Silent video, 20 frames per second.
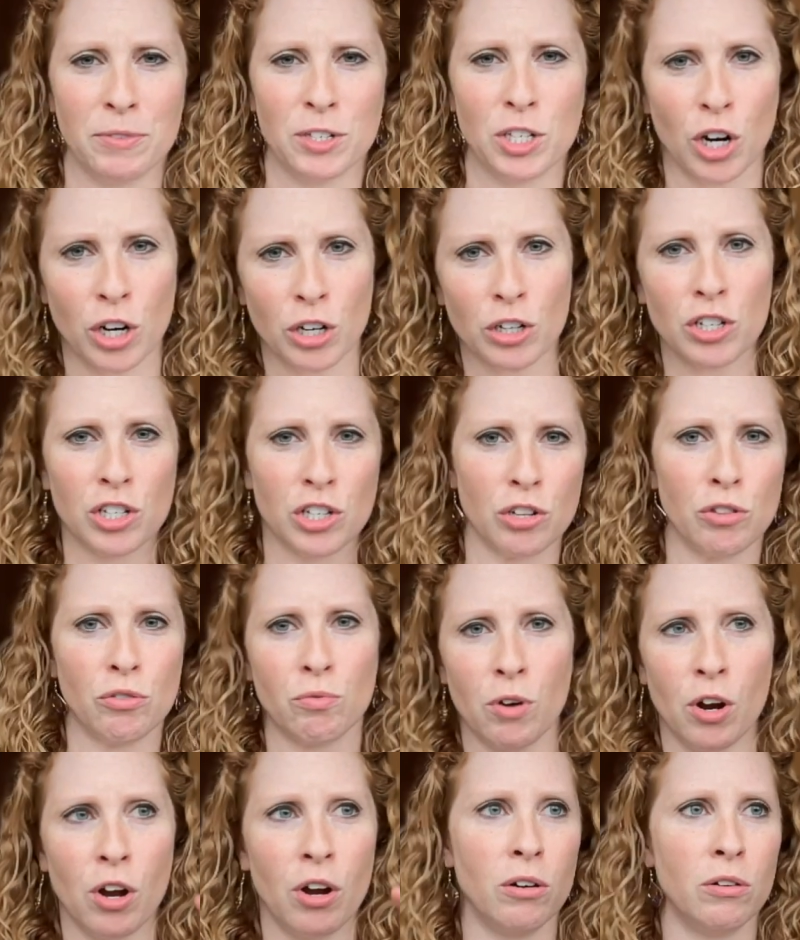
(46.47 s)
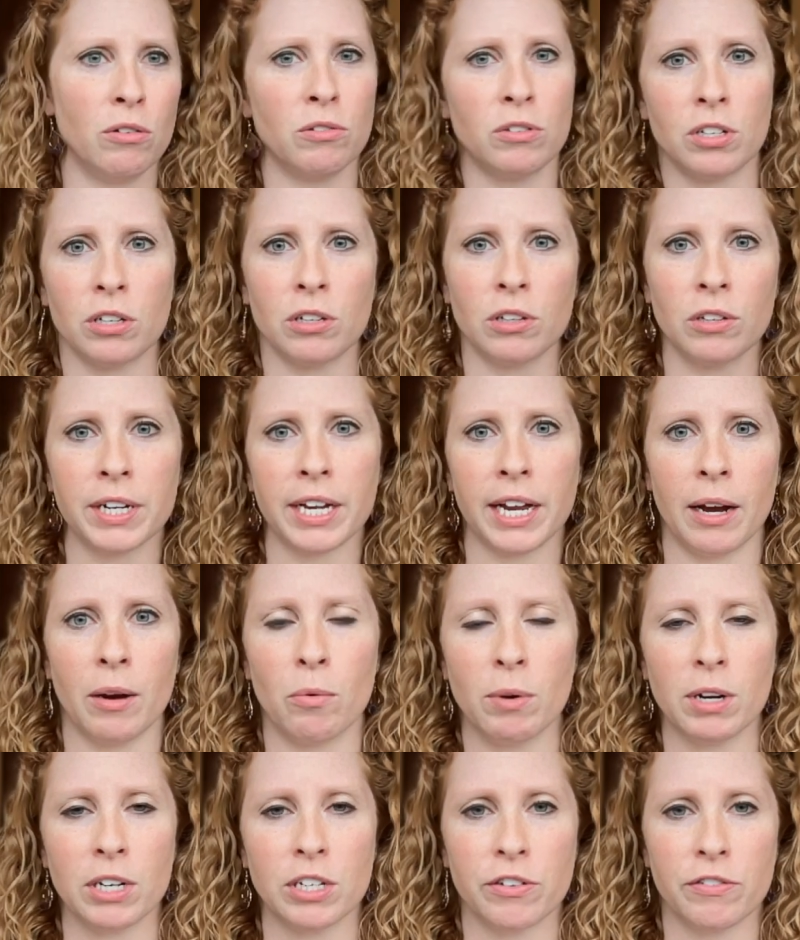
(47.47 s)
darts to throw to look at
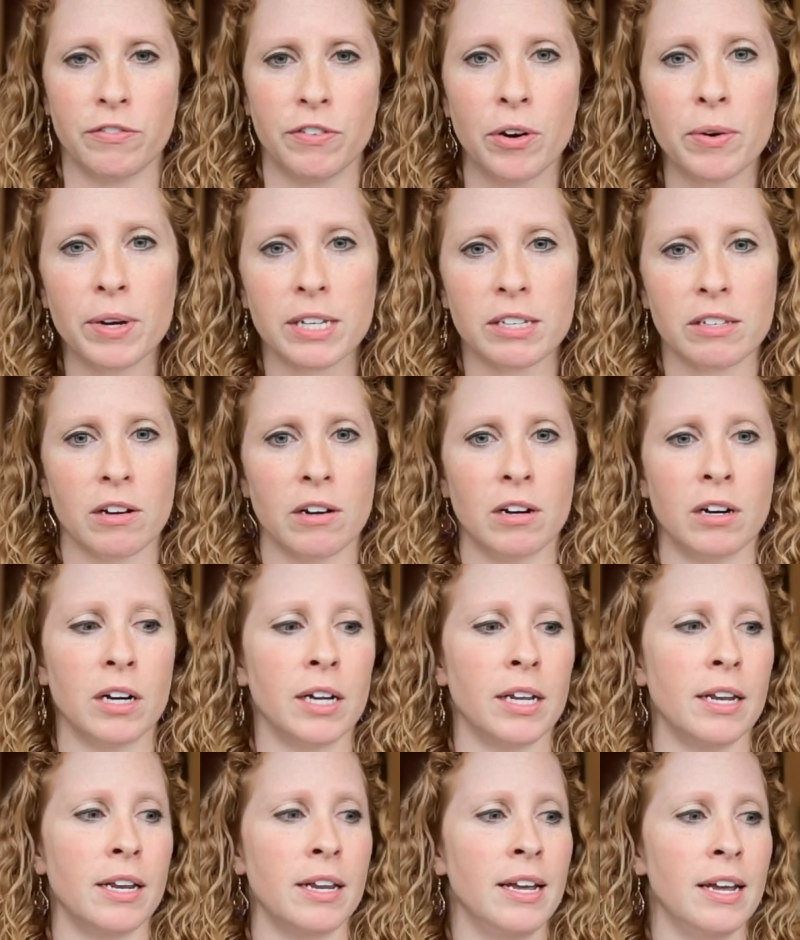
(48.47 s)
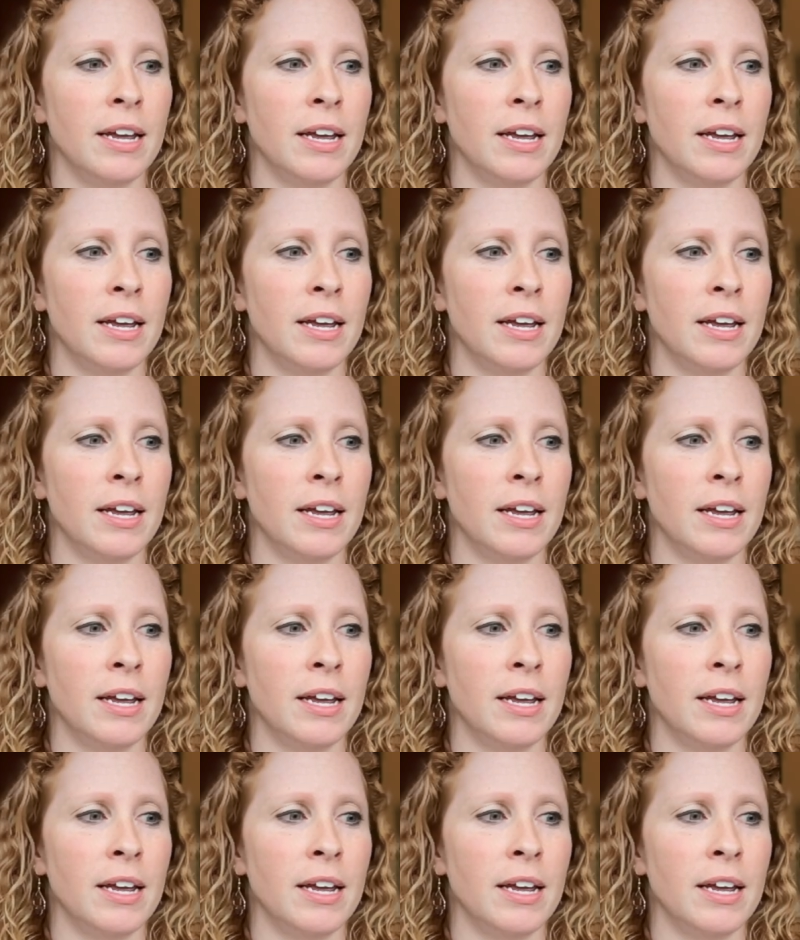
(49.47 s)
what to focus on.